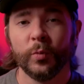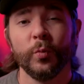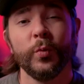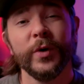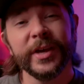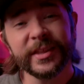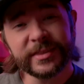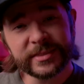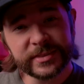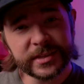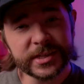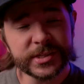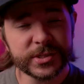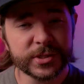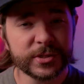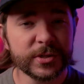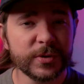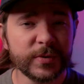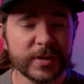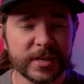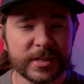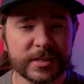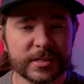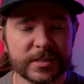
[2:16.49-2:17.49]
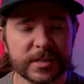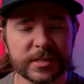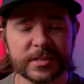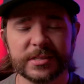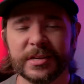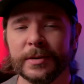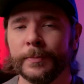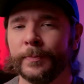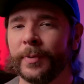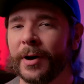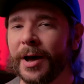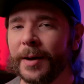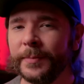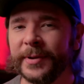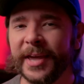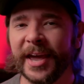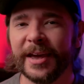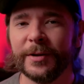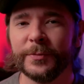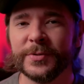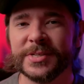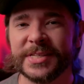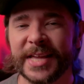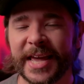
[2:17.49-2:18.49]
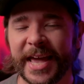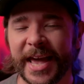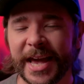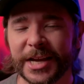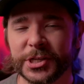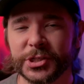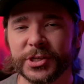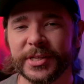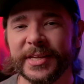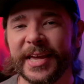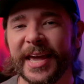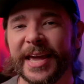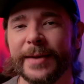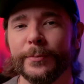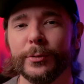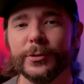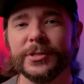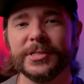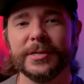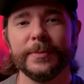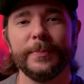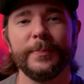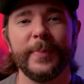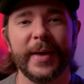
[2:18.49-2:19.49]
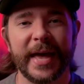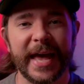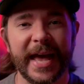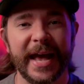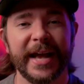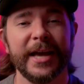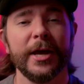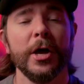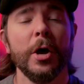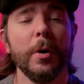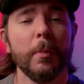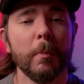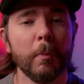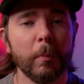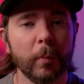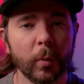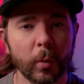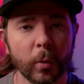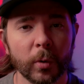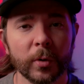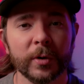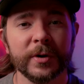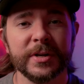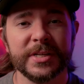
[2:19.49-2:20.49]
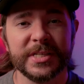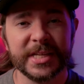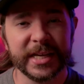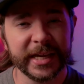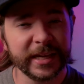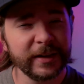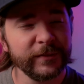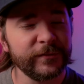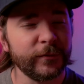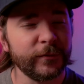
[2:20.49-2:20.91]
With this new E60, Bobcat was actually able to pack more digging